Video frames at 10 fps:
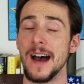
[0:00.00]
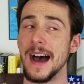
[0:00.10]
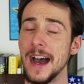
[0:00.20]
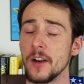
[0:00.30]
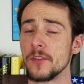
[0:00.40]

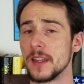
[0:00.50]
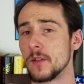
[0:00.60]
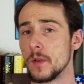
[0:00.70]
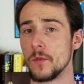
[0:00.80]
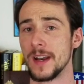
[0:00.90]
I don't
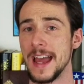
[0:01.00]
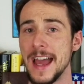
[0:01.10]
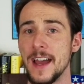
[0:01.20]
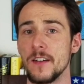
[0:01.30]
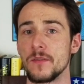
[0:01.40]
think we would
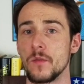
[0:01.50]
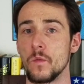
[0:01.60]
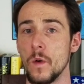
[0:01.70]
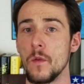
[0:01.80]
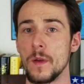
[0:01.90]
have
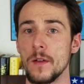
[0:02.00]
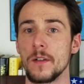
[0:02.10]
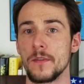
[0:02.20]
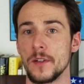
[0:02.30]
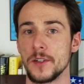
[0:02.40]
what we
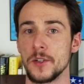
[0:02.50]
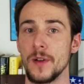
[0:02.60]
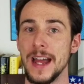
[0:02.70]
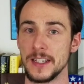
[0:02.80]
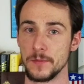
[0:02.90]
refer to
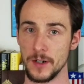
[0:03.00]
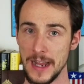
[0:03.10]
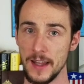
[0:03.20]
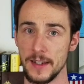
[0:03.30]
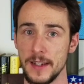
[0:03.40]
as
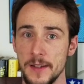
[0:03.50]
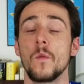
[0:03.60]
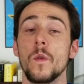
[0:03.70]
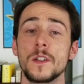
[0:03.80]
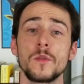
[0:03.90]
morality.
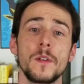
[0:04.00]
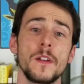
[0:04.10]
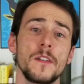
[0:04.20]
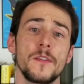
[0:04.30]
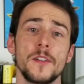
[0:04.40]
What do we
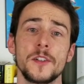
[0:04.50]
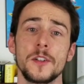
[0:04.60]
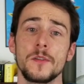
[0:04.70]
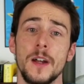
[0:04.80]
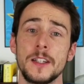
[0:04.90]
refer
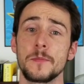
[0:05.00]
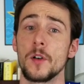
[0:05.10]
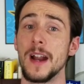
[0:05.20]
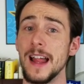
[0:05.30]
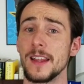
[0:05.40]
to as
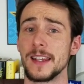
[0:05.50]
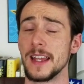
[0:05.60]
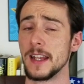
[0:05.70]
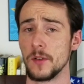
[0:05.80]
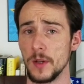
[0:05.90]
morality
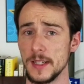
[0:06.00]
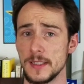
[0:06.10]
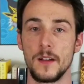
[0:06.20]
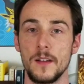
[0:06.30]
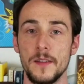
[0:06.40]

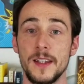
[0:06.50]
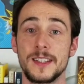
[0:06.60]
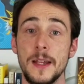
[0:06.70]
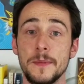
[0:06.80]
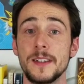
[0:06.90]
anyways? The
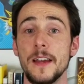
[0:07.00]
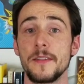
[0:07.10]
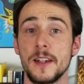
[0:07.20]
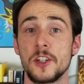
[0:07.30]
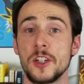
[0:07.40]
accepted
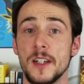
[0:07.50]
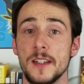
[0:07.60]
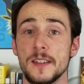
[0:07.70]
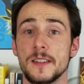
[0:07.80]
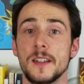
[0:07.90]
definition
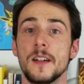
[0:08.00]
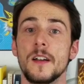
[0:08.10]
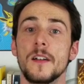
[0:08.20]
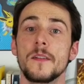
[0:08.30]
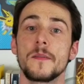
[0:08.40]
is
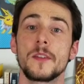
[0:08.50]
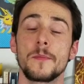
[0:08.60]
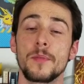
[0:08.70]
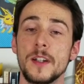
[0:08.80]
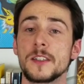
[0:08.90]
the
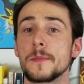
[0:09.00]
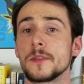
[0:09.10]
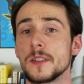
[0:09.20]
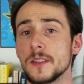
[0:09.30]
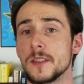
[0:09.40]

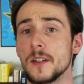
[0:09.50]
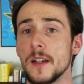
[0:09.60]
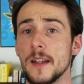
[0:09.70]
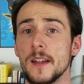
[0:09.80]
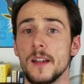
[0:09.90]
principles
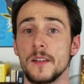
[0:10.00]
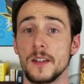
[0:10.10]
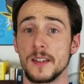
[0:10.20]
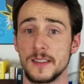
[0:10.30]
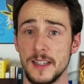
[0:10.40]
concerning the
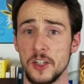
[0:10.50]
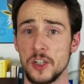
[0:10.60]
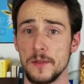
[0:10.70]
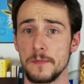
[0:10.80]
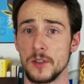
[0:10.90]

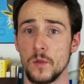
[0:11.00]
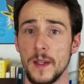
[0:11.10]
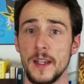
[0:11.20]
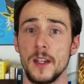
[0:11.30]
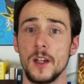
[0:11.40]
distinction
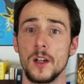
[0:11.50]
between